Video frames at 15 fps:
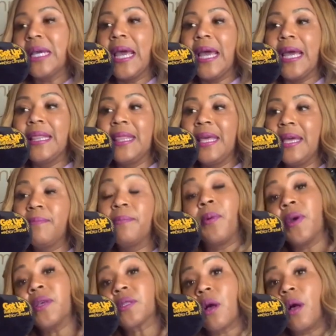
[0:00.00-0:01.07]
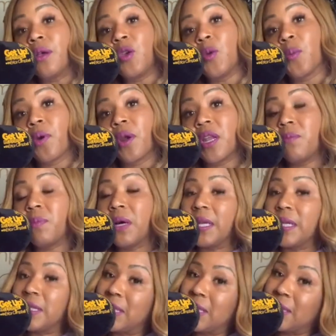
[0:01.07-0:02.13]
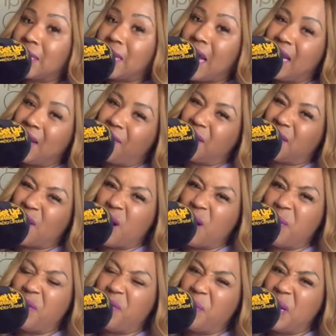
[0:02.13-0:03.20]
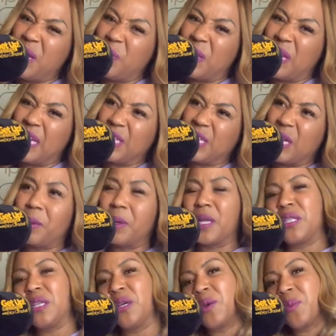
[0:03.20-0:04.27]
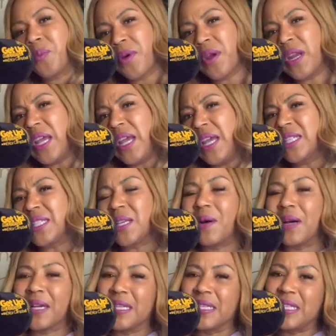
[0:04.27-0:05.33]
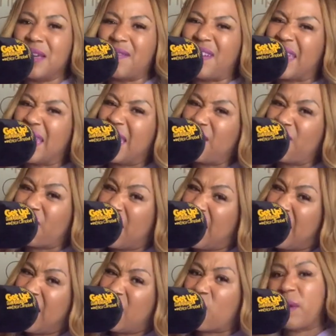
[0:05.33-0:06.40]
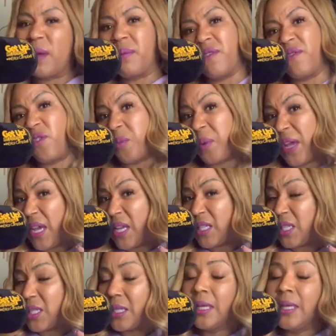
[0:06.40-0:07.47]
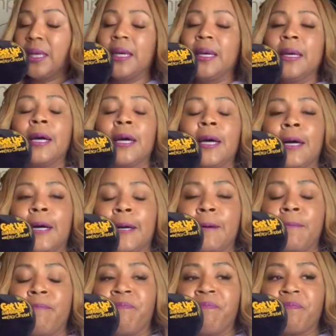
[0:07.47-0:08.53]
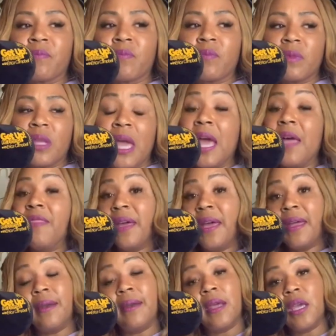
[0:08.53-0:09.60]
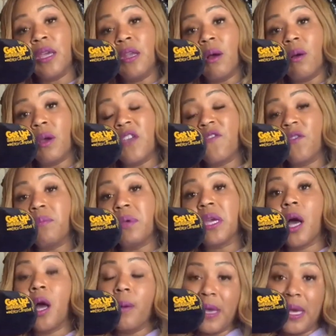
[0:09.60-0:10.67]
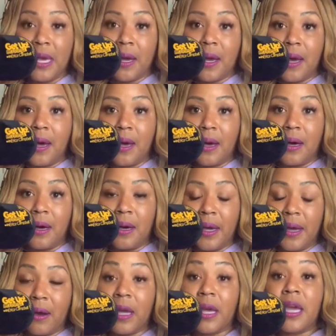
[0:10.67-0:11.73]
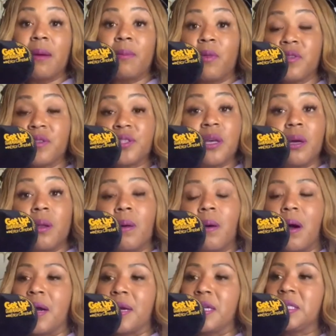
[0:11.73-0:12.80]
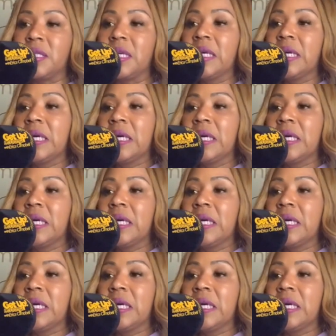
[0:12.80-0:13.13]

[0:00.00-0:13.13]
and then boys call you pretty, but it's a kind of a term of manipulation. I want to tell you pretty so I can see if I can get in your head or maybe even your pants. And then, you know, even becoming Erica Campbell, the solo artist,